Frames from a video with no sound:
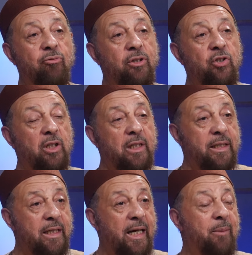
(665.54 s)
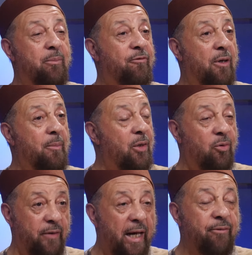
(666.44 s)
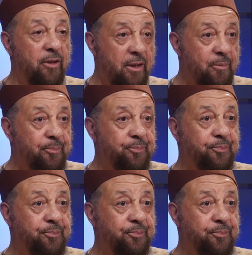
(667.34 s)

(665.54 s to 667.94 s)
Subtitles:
originally came from out of Africa.